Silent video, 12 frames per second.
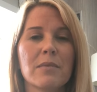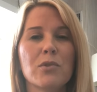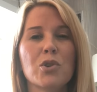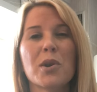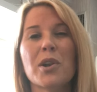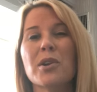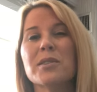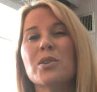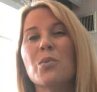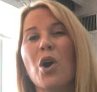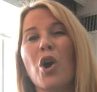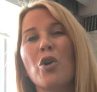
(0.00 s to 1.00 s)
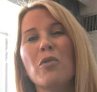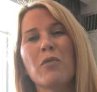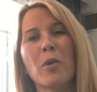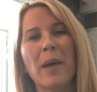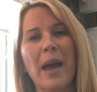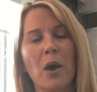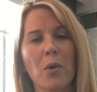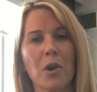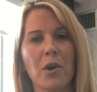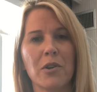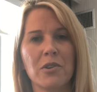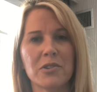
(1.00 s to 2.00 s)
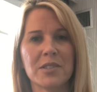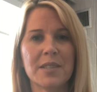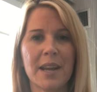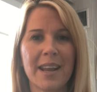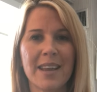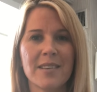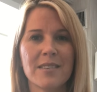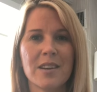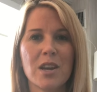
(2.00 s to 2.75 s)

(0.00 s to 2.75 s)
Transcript: You can also overpower your study.